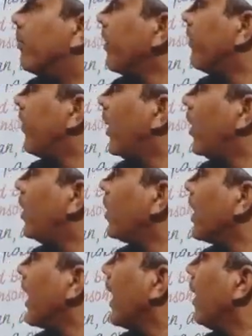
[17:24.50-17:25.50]

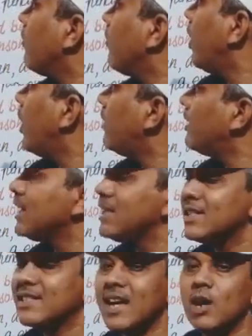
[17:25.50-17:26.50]
before a
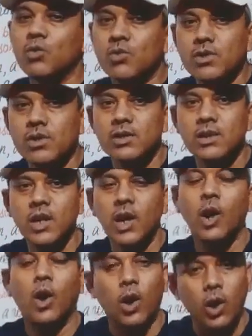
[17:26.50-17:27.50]
vowel sound,
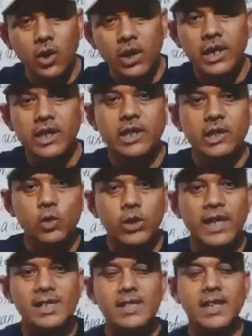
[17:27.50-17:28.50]
or you
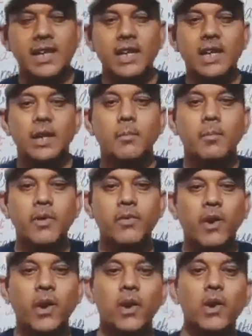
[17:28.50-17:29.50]
can say
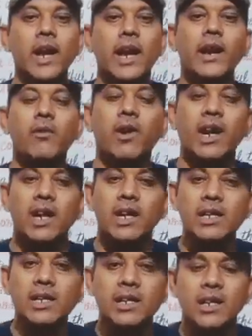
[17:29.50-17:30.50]
before a
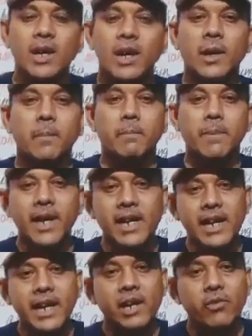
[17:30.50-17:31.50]
word
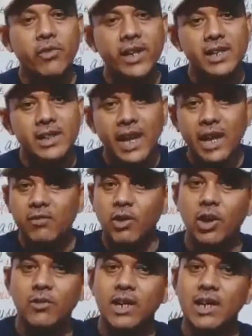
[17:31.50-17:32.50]
beginning with a
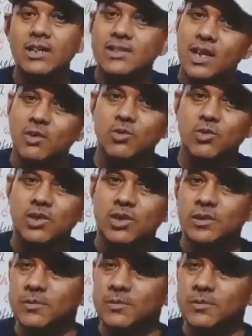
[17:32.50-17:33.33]
vowel sound.